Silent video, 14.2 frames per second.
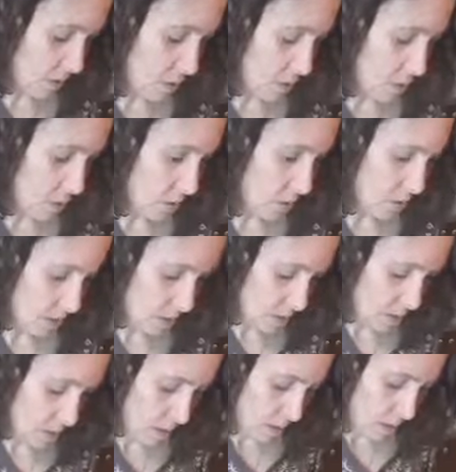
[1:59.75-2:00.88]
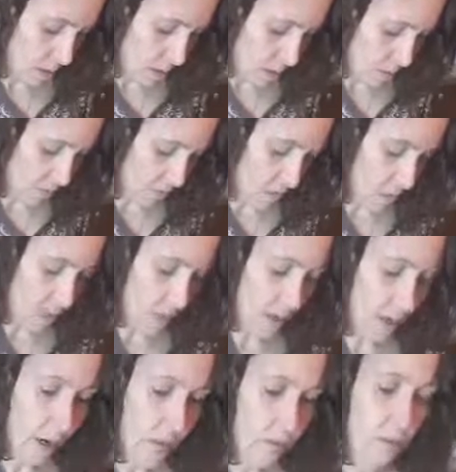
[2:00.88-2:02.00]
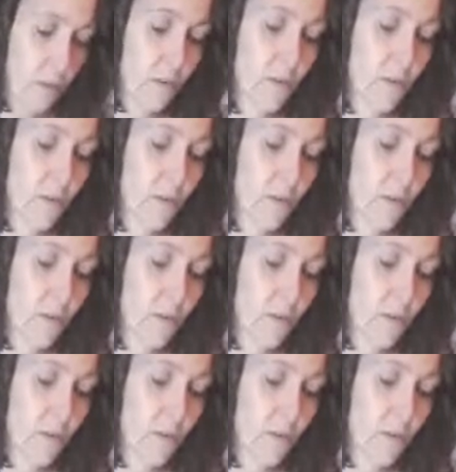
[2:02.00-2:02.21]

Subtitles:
the other half